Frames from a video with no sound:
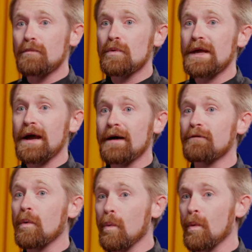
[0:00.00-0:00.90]
We have
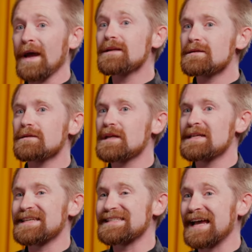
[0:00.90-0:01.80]
white
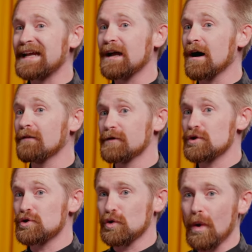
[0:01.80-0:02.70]
is a sign of
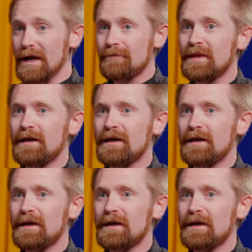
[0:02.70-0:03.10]
joy,